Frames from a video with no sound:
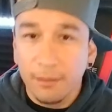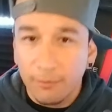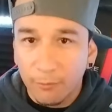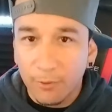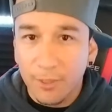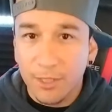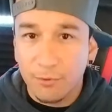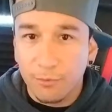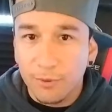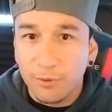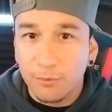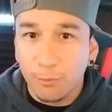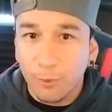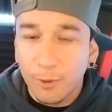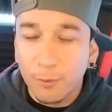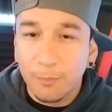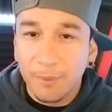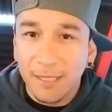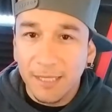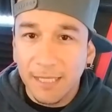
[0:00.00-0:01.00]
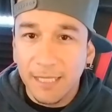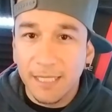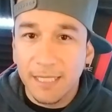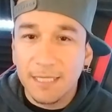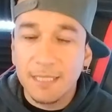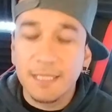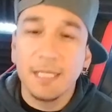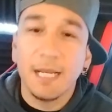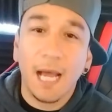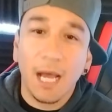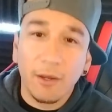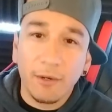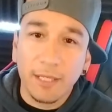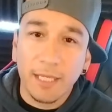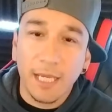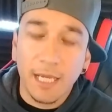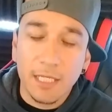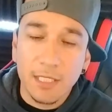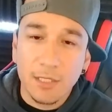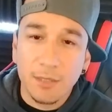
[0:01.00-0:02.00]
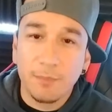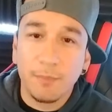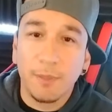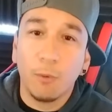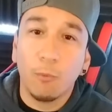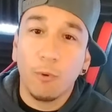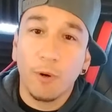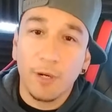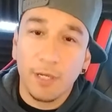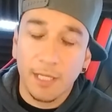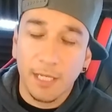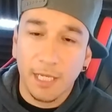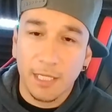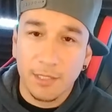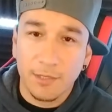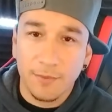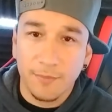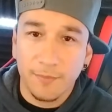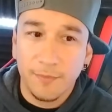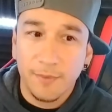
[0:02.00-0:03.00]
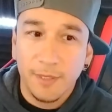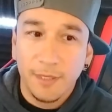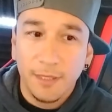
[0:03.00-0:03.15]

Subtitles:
which will be this, and how to catch them and where to catch them.